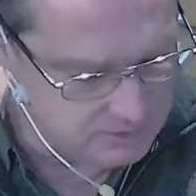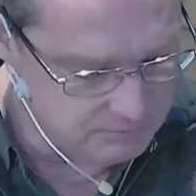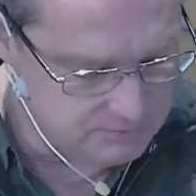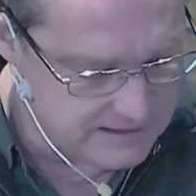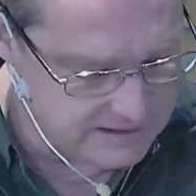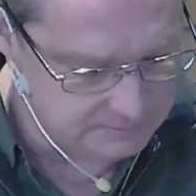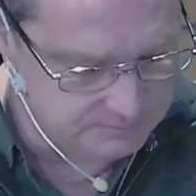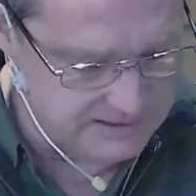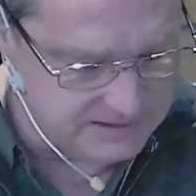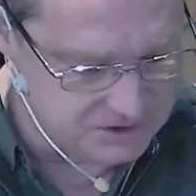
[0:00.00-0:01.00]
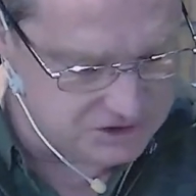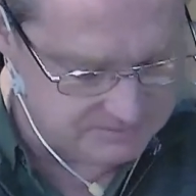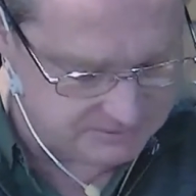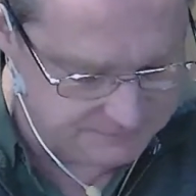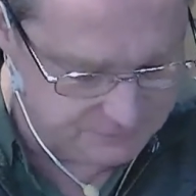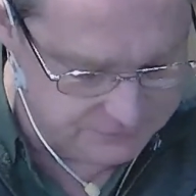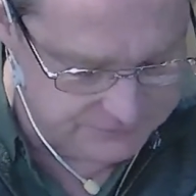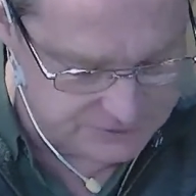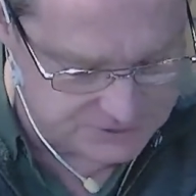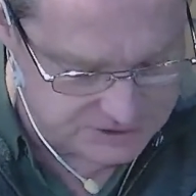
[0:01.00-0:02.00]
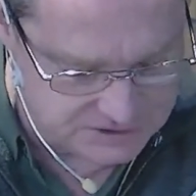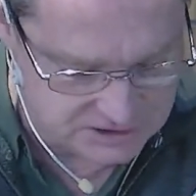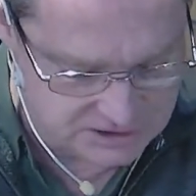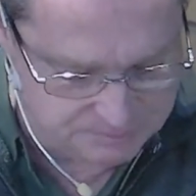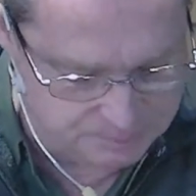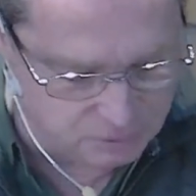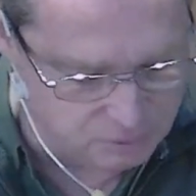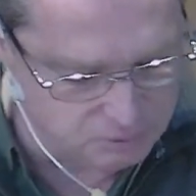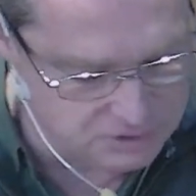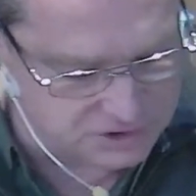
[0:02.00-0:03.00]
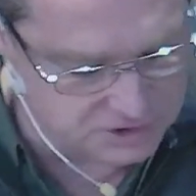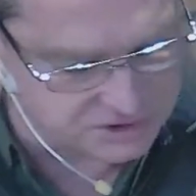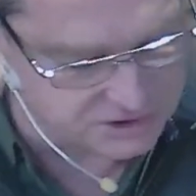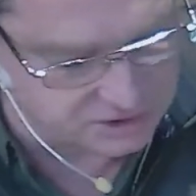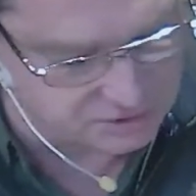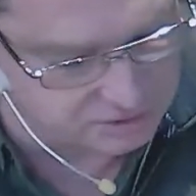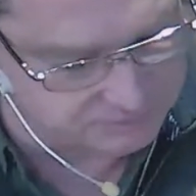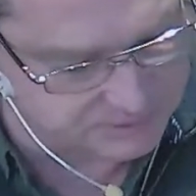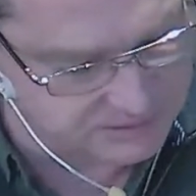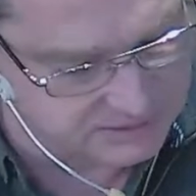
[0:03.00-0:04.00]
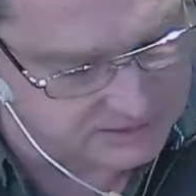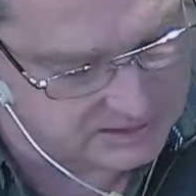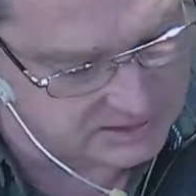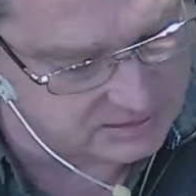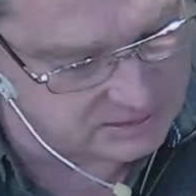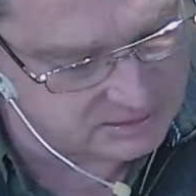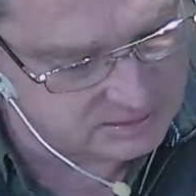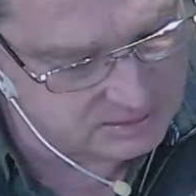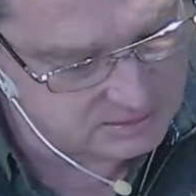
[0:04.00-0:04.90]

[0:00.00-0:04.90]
And we read back in chapter 4, verse 16, that Paul wishes that he could have been there.